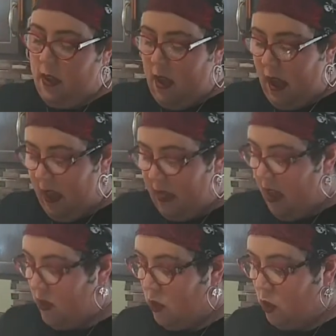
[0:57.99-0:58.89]
and
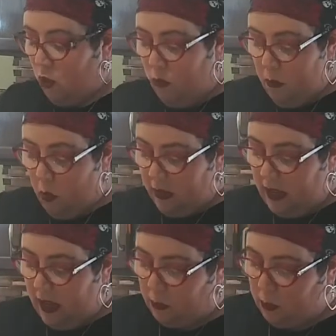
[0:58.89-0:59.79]
then 2 more
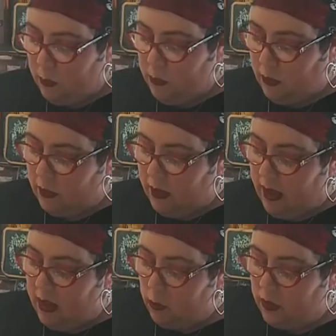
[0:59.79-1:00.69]
tablespoons, so that
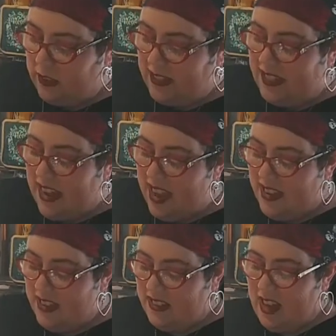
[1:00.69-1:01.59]
equals to
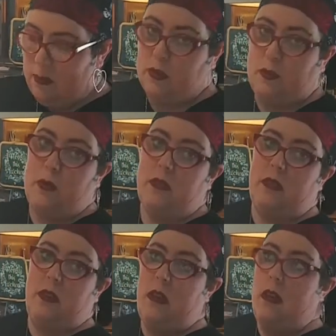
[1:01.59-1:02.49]
10 tablespoons.
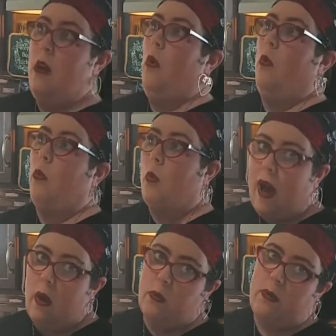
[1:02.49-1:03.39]
Wow,
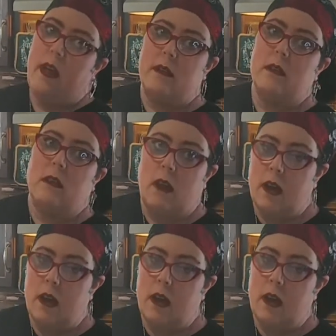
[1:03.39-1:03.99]
that is a lot